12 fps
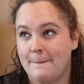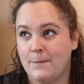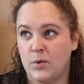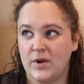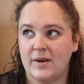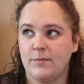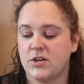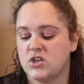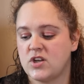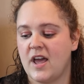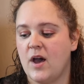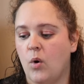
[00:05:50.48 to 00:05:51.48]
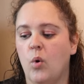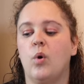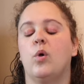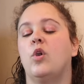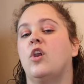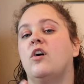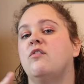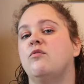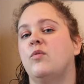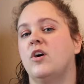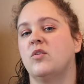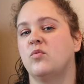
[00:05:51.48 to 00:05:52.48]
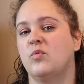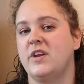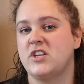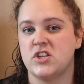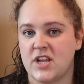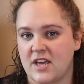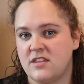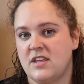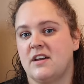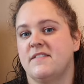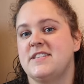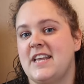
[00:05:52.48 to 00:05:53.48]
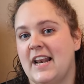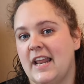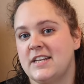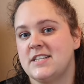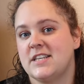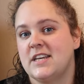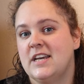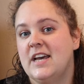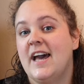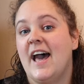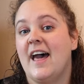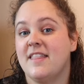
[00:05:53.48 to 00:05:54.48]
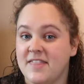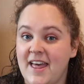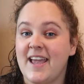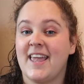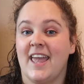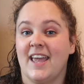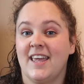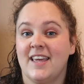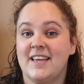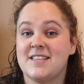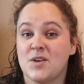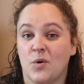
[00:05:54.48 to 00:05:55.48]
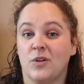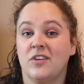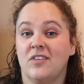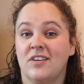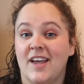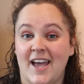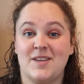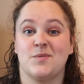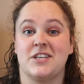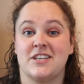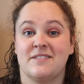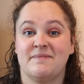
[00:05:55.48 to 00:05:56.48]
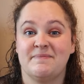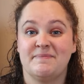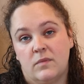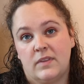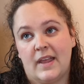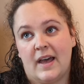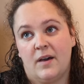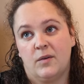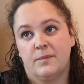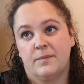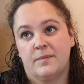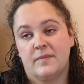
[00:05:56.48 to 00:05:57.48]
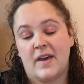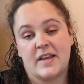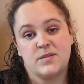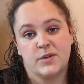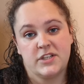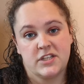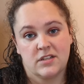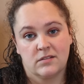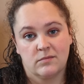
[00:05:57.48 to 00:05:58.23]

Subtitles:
pretty much all of what we today think of as England. And their king is called Edward. Now, Edward,